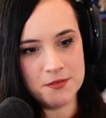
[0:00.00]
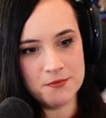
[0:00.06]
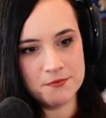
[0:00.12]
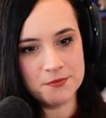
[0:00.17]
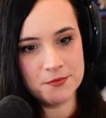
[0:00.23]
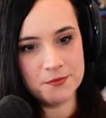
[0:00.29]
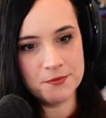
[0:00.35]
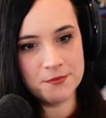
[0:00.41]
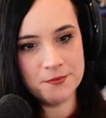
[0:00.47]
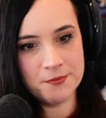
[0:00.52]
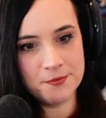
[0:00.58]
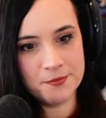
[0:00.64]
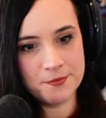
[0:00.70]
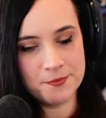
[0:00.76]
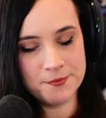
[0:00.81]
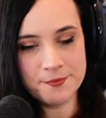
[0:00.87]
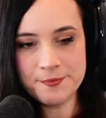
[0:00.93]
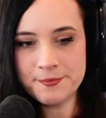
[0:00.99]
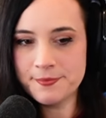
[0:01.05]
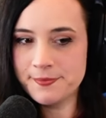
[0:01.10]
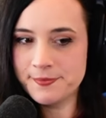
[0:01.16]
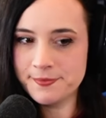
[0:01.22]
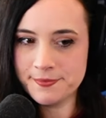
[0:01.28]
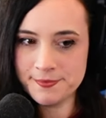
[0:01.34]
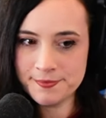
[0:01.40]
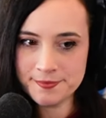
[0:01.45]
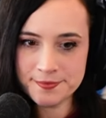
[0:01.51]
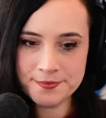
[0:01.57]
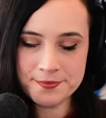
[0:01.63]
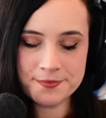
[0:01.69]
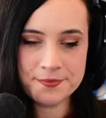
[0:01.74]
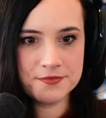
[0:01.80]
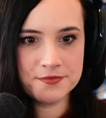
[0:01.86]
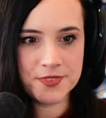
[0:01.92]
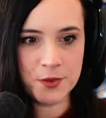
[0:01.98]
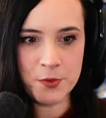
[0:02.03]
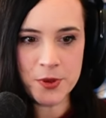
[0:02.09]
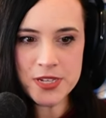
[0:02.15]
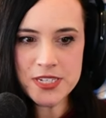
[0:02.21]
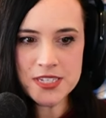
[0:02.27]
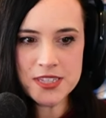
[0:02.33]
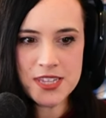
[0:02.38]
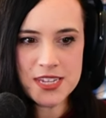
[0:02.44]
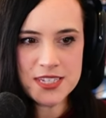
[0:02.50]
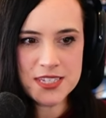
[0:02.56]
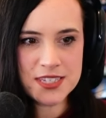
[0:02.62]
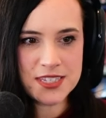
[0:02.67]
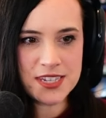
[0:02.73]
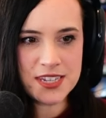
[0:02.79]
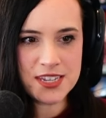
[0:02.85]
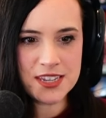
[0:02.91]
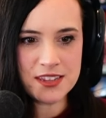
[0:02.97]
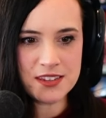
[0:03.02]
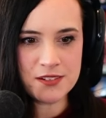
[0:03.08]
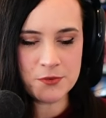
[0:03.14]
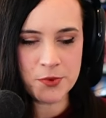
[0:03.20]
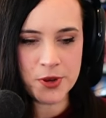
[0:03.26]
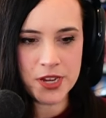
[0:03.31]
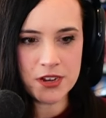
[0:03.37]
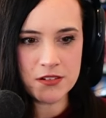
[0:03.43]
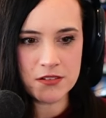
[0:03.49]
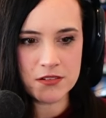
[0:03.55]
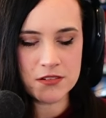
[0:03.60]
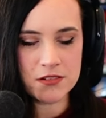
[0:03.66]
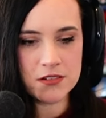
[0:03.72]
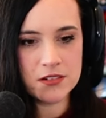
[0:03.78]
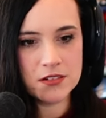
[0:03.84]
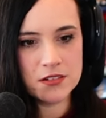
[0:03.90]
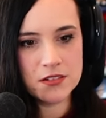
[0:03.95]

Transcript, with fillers: Mm -hmm. Mm -hmm. When did they sneak in? Where?